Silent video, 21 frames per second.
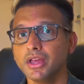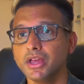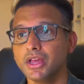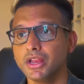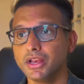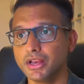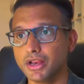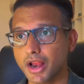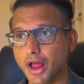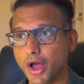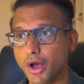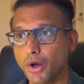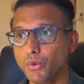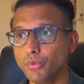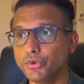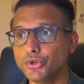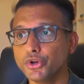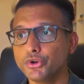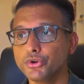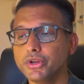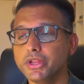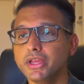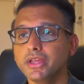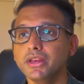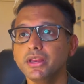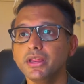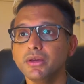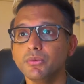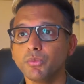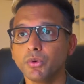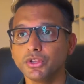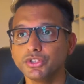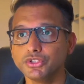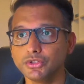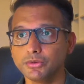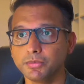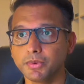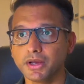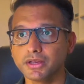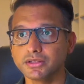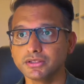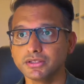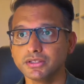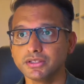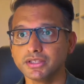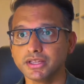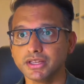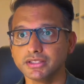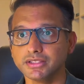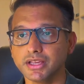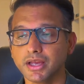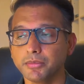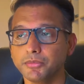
now your degree, once you pass this exam,